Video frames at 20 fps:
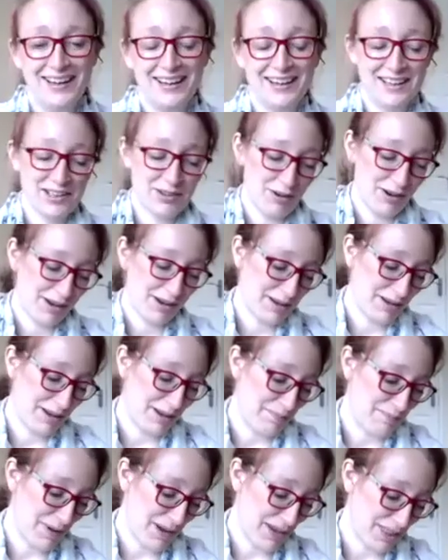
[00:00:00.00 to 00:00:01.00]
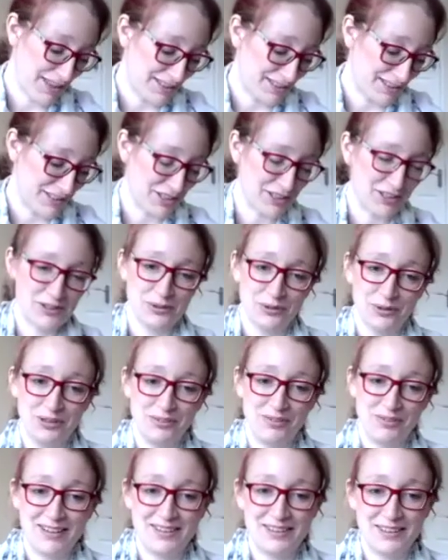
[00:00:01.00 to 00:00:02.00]
That's quite um, a, a, um, big thing to just sort of
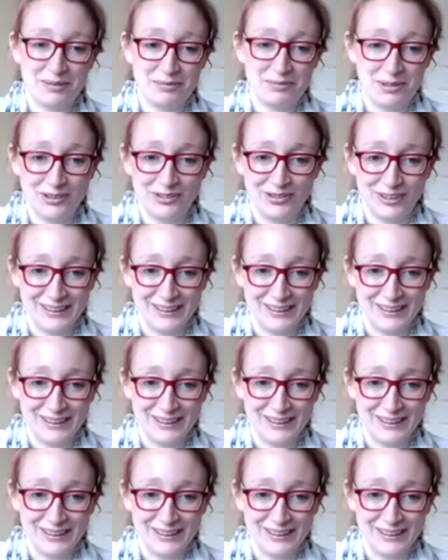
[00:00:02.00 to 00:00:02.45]
end up doing.